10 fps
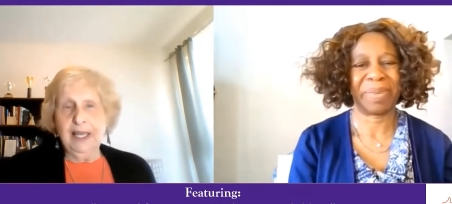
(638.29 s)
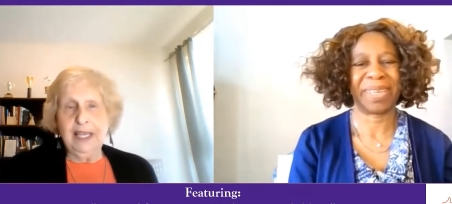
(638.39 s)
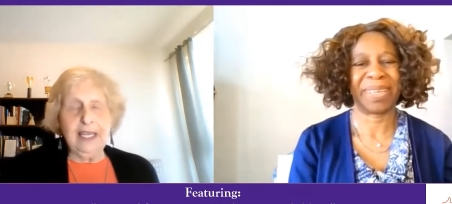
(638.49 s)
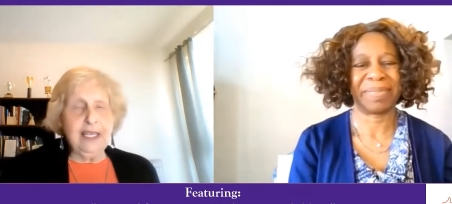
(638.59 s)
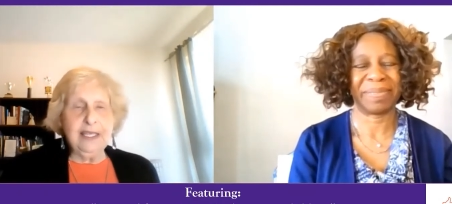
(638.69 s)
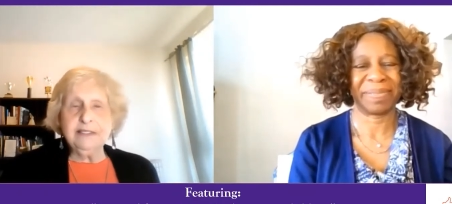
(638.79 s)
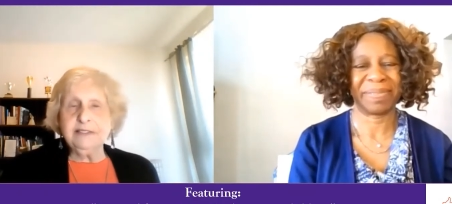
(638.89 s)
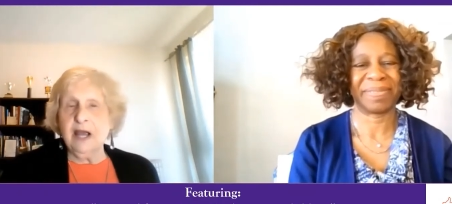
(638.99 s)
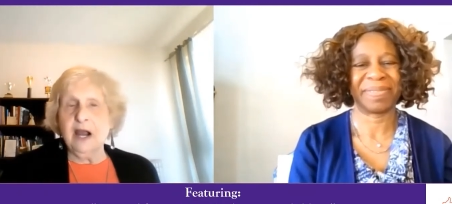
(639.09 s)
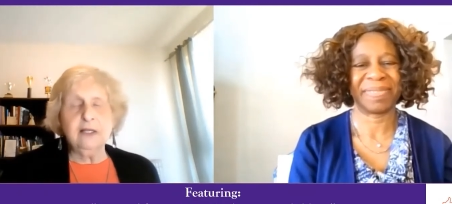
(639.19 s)
Speaker 1: He mm-hmm. is
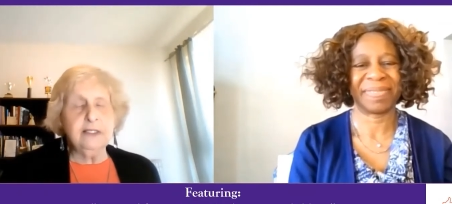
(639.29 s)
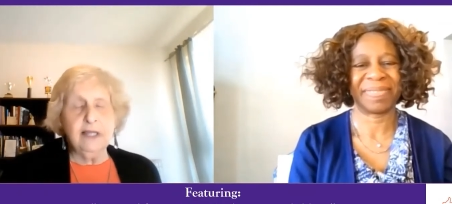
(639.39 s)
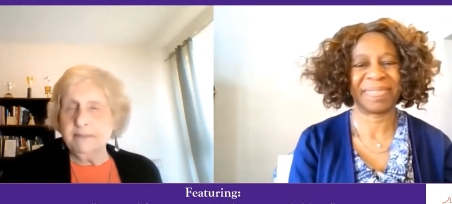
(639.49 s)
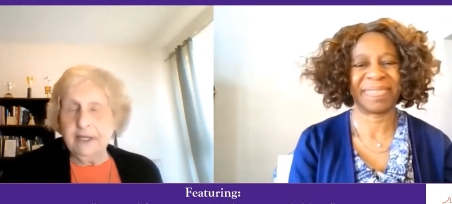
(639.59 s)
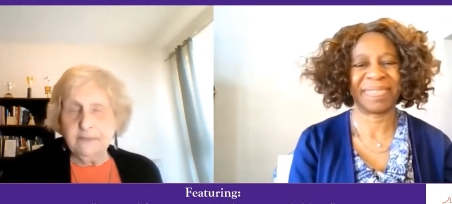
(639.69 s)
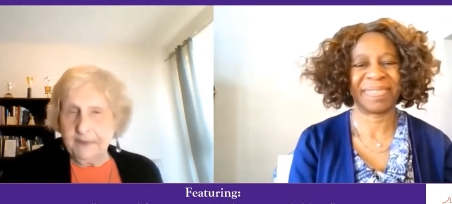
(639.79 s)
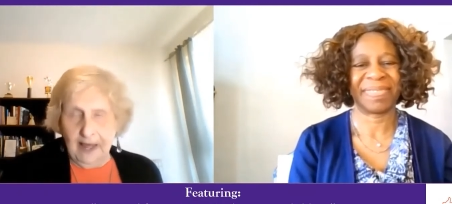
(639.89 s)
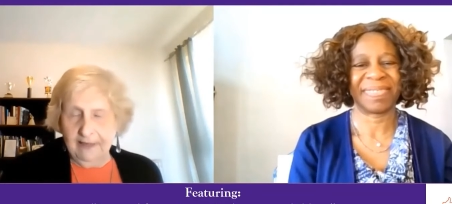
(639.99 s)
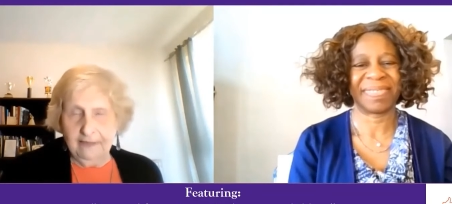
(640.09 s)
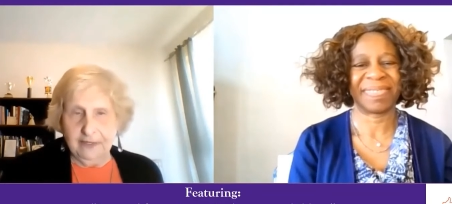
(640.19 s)
our loving
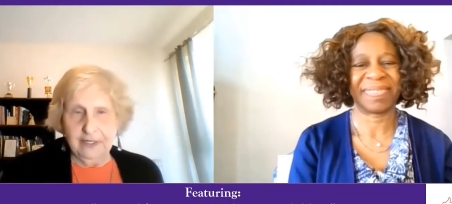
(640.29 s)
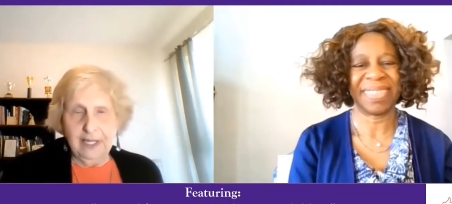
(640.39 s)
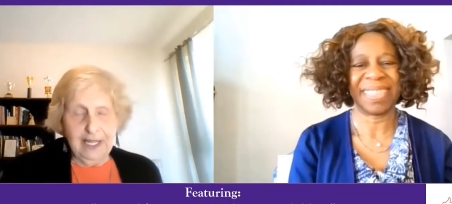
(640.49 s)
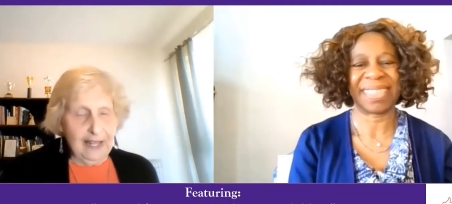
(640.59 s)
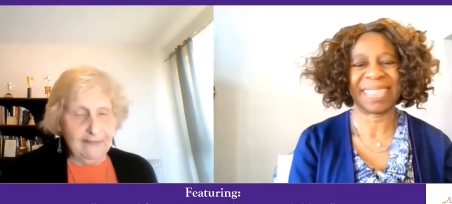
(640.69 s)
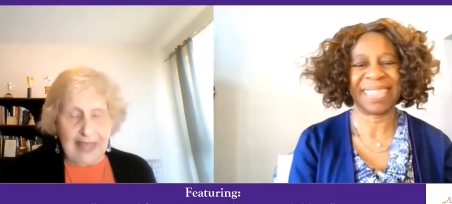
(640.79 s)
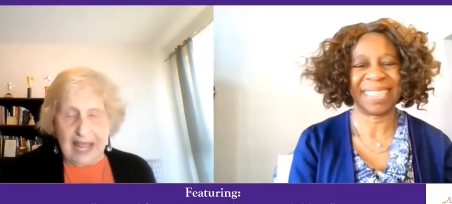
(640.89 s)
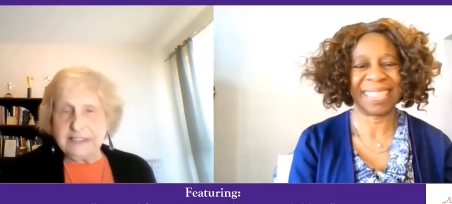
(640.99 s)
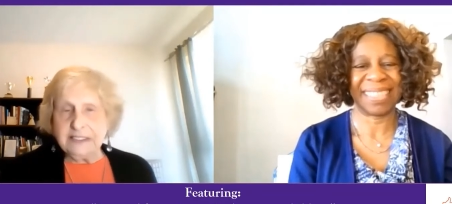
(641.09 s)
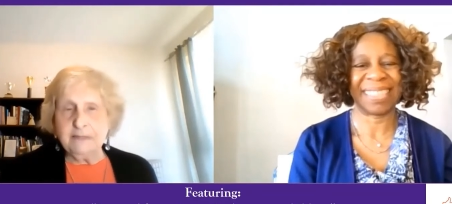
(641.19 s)
Father. And
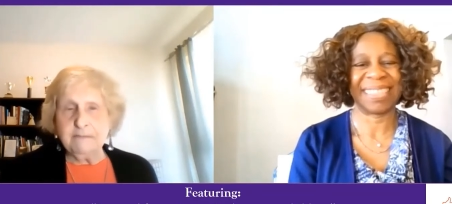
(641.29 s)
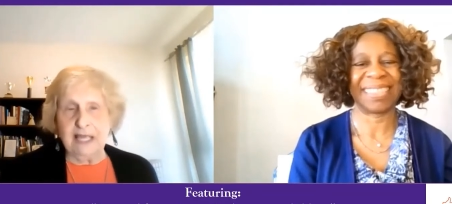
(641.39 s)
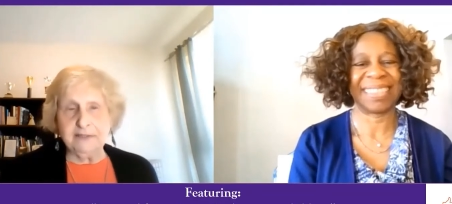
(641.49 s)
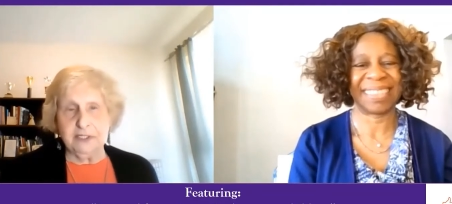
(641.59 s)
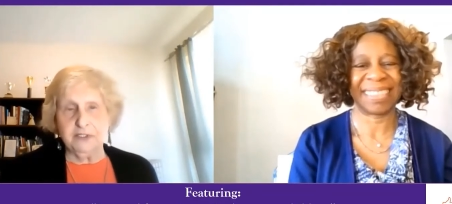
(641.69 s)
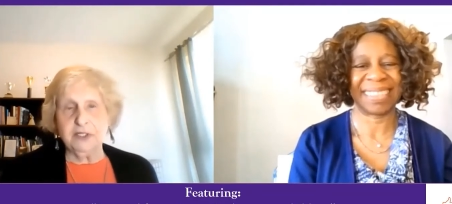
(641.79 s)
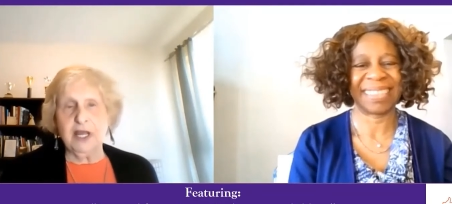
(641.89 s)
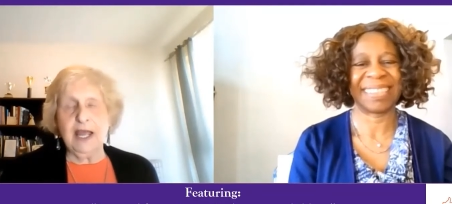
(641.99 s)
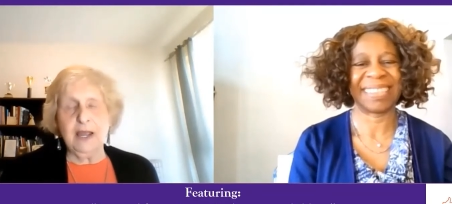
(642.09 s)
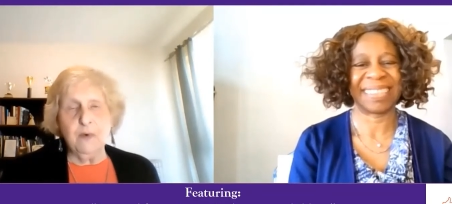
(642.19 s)
that's the message
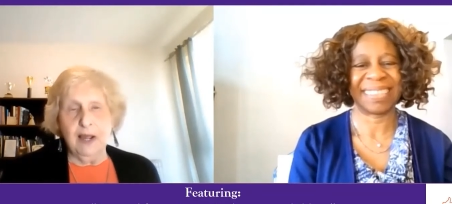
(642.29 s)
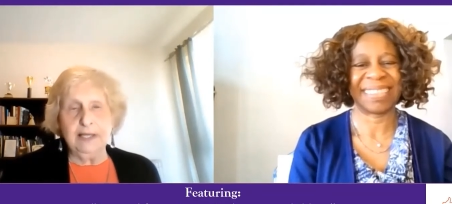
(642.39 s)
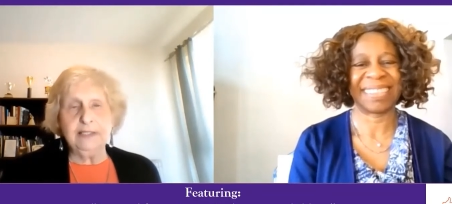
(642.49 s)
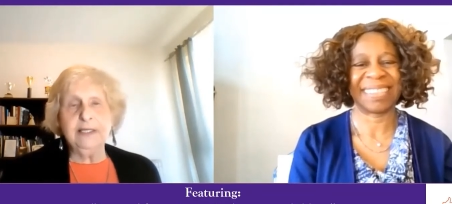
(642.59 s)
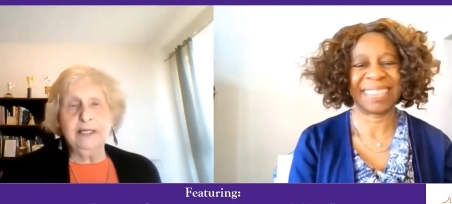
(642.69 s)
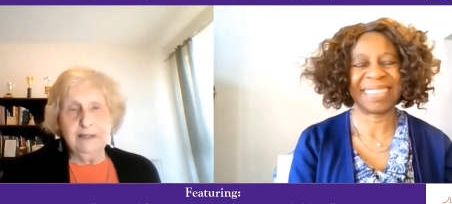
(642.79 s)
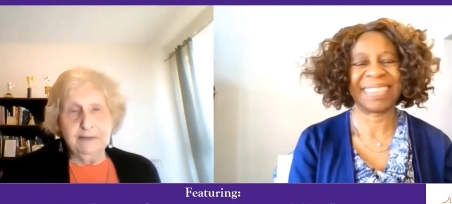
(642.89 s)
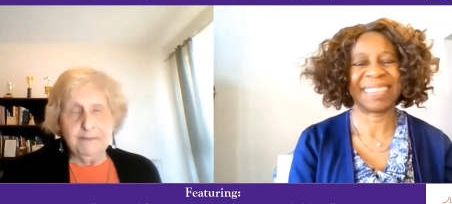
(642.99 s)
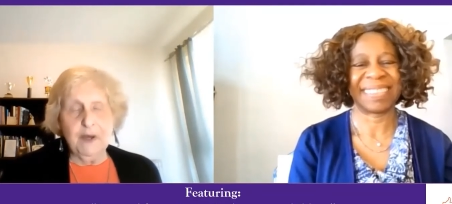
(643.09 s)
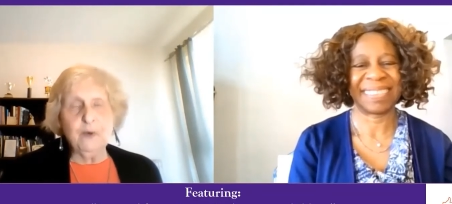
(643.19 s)
I want
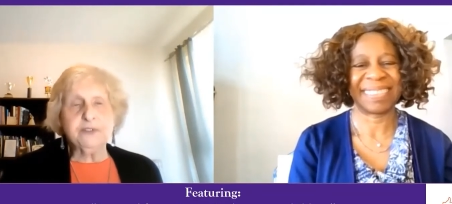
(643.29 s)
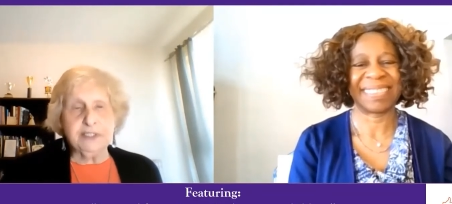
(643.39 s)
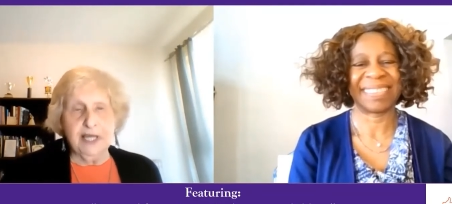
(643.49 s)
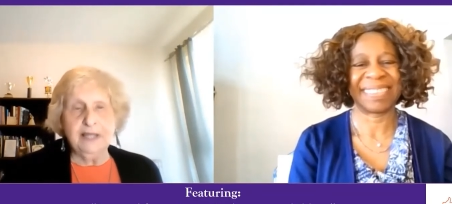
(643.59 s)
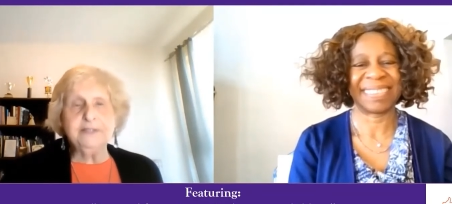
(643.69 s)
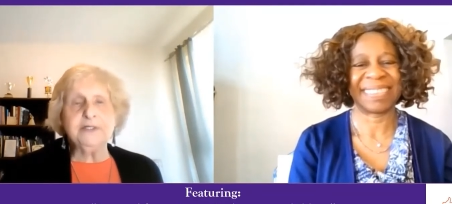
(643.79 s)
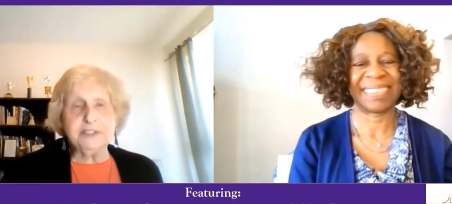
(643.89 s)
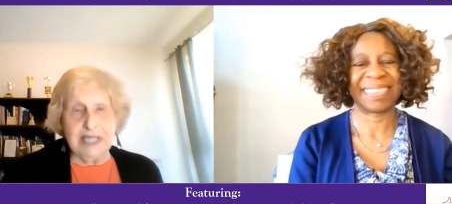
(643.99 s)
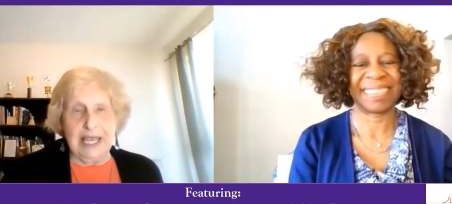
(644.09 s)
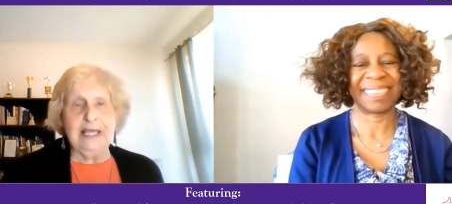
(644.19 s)
folks to
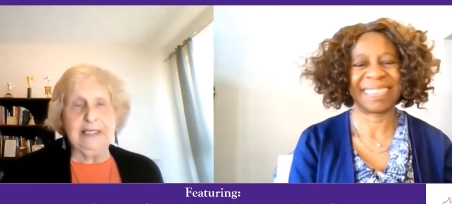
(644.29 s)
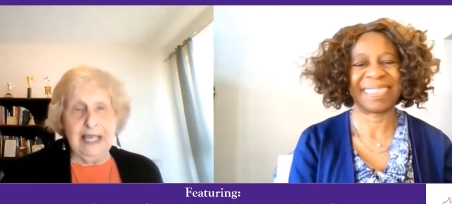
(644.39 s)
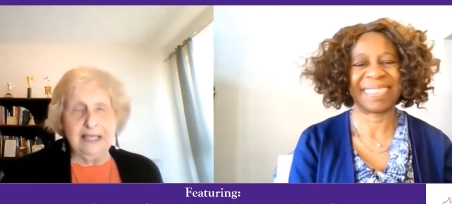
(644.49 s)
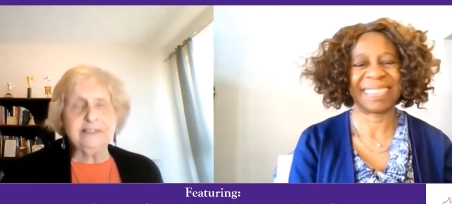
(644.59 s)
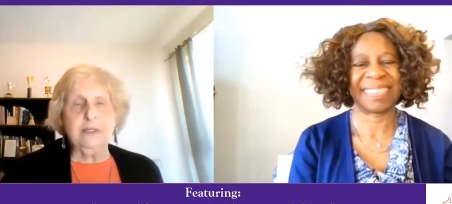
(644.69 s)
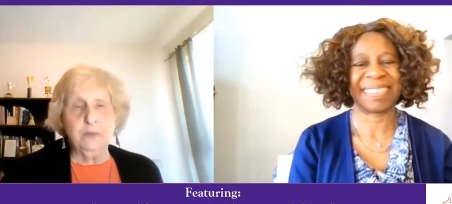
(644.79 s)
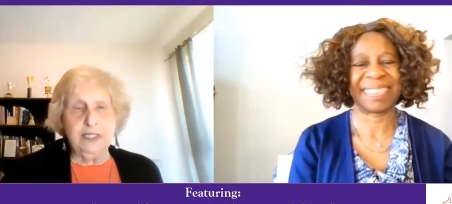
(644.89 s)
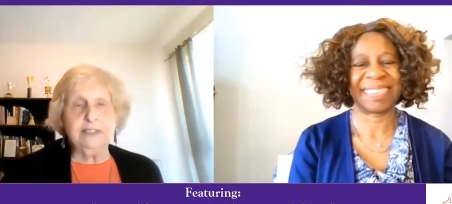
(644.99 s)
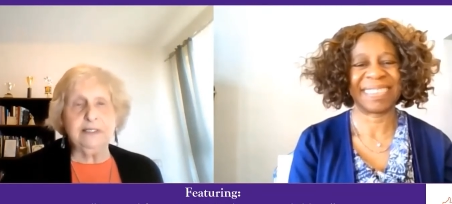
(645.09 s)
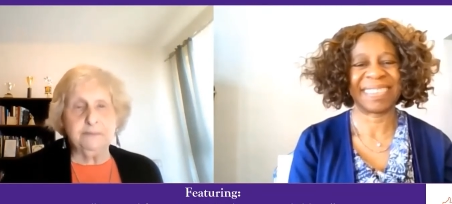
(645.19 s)
understand as they
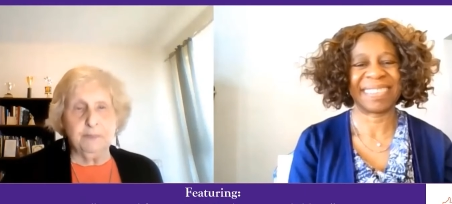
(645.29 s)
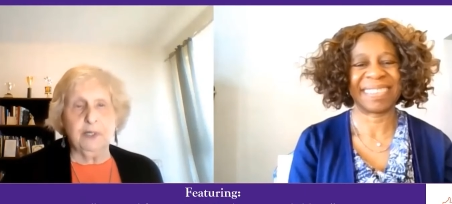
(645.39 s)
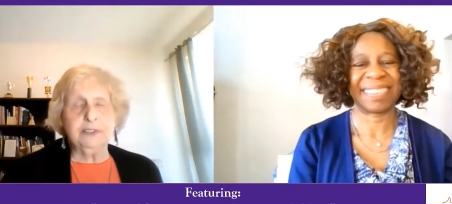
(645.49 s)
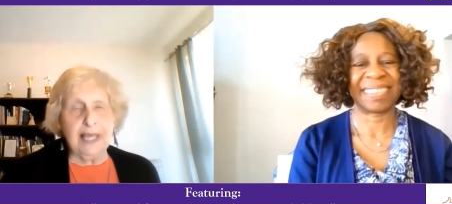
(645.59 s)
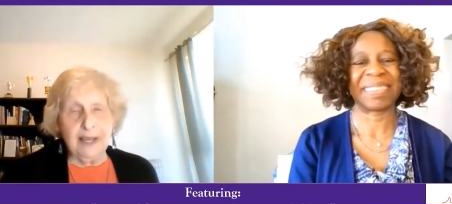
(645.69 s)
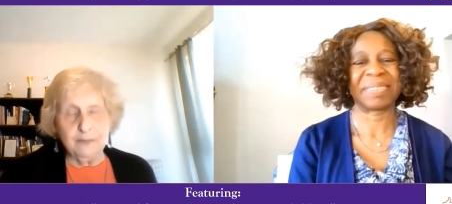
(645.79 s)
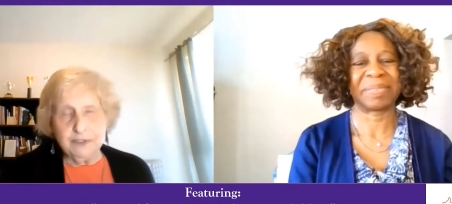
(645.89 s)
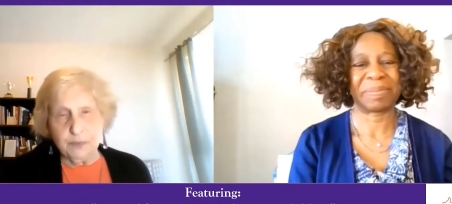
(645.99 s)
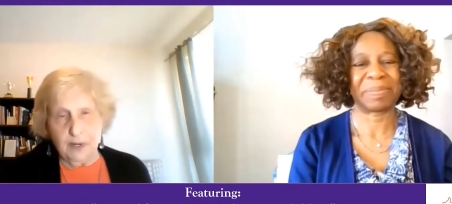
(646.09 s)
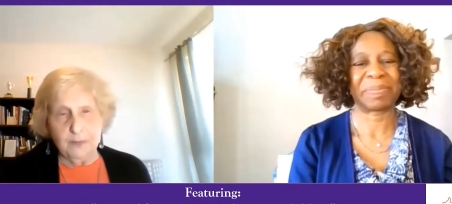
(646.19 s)
read this book. That was
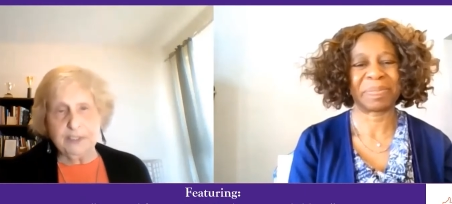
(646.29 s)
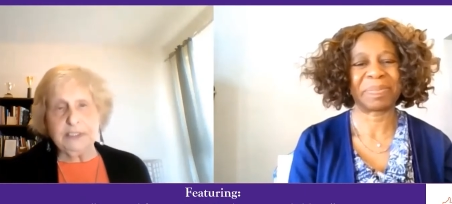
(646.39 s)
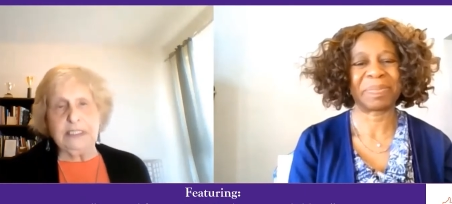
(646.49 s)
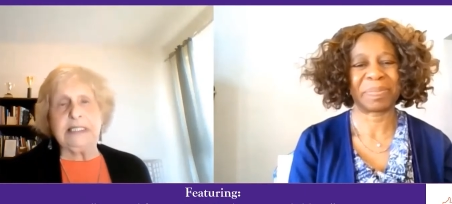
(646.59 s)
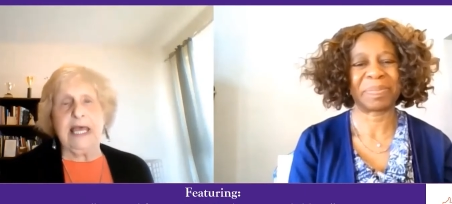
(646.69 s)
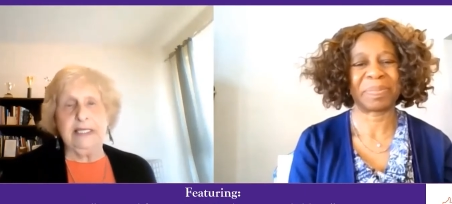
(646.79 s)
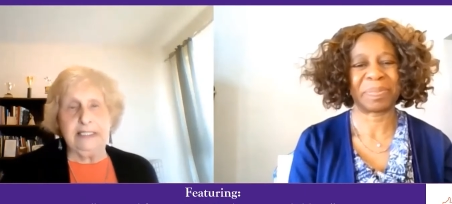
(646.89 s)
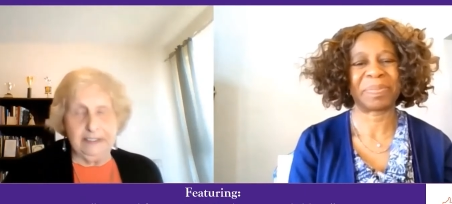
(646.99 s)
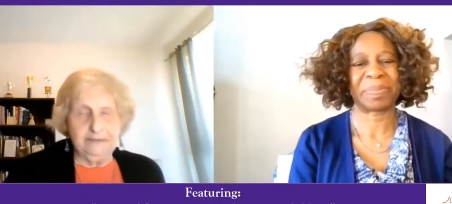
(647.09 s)
what was intended.